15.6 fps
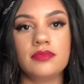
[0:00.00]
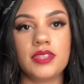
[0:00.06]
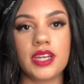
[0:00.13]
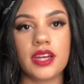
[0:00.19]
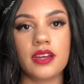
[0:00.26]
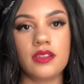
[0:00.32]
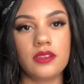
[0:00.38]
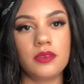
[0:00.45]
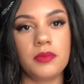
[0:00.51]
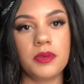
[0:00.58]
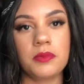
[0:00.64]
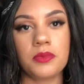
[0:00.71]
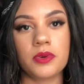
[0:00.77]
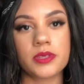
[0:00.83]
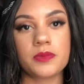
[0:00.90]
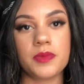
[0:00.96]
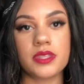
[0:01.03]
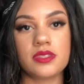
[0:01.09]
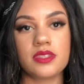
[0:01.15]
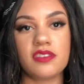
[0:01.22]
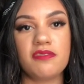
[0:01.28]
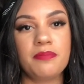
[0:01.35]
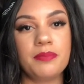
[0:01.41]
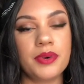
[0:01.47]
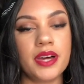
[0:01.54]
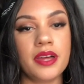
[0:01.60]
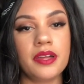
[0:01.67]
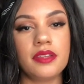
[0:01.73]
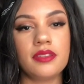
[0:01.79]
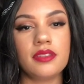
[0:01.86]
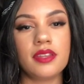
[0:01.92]
they're a little bit more expensive,
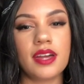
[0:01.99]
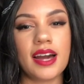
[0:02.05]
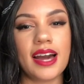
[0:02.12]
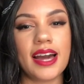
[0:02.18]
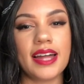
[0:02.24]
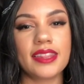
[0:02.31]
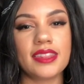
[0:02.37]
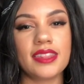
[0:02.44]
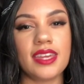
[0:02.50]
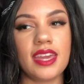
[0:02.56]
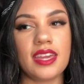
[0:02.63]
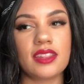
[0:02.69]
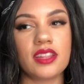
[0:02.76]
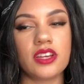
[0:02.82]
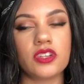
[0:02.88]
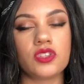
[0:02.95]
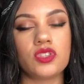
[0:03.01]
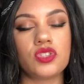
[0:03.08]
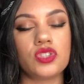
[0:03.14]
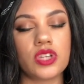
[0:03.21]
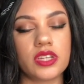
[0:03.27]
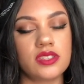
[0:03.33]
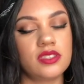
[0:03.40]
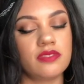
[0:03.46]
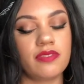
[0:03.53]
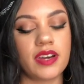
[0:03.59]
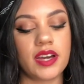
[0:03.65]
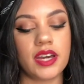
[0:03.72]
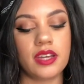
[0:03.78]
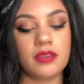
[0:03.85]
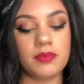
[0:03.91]
but I think they're
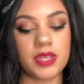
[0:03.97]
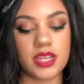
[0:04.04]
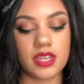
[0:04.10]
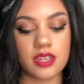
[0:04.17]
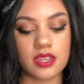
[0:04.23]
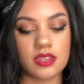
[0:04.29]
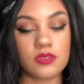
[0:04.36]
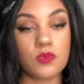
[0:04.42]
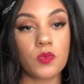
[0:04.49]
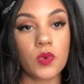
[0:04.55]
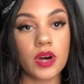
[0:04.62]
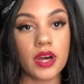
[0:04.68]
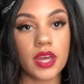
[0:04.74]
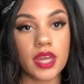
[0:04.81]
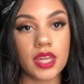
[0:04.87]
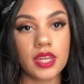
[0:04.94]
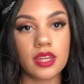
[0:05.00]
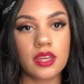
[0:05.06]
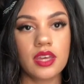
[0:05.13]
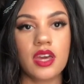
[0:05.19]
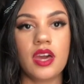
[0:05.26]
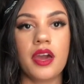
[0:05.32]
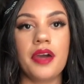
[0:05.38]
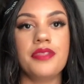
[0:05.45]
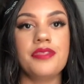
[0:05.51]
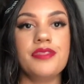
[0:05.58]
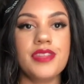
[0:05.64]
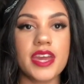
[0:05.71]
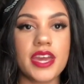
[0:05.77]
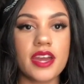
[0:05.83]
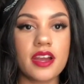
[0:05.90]
justified because one,
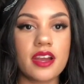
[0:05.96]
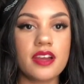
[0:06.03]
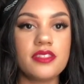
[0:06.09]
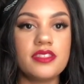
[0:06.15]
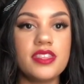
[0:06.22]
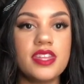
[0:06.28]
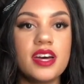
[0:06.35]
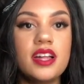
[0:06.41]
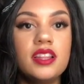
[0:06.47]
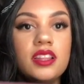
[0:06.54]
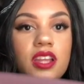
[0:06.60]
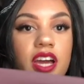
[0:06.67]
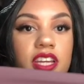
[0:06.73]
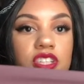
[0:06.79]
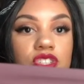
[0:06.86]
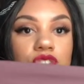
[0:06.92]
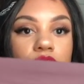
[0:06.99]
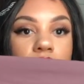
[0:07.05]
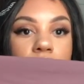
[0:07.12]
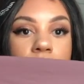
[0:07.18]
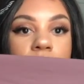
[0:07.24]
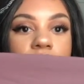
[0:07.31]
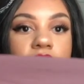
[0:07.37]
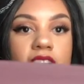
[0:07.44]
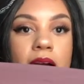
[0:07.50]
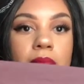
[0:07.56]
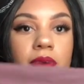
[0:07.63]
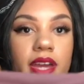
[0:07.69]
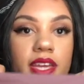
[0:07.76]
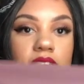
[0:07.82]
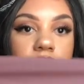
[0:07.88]
they're the Luxtreme
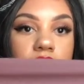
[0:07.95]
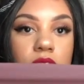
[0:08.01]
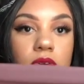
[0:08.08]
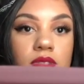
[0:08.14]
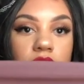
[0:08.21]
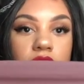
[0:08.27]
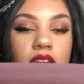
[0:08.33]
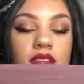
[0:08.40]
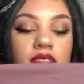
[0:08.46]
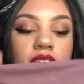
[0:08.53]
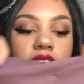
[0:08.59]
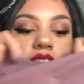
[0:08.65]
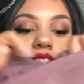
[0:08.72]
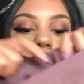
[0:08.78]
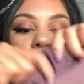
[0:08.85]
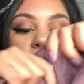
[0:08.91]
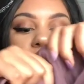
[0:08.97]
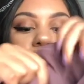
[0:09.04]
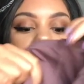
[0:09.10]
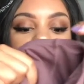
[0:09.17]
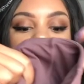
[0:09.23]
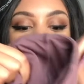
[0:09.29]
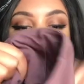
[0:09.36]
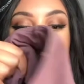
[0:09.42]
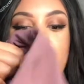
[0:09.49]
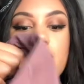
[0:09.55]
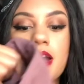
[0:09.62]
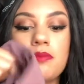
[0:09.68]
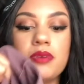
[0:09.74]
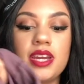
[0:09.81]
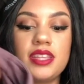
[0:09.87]
fabric, so they're that spandexy
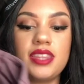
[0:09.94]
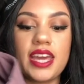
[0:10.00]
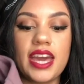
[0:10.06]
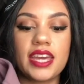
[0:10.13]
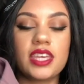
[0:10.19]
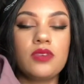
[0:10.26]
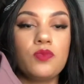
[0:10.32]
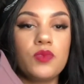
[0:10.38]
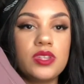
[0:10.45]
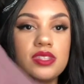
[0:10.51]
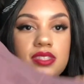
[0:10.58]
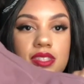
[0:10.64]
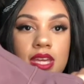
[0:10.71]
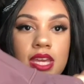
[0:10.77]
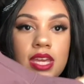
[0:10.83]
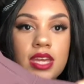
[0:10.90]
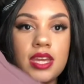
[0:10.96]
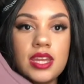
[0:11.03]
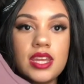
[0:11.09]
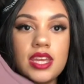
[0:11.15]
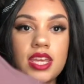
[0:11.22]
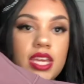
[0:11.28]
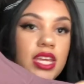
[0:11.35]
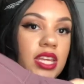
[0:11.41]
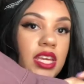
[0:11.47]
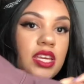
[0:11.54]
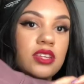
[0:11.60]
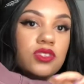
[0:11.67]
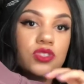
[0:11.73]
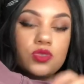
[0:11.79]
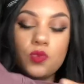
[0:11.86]
fabric that can withstand
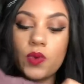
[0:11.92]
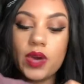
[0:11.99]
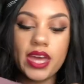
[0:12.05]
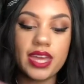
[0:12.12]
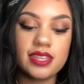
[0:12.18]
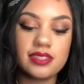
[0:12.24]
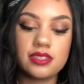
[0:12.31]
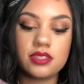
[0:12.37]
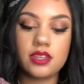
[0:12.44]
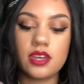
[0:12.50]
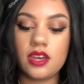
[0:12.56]
any sweat.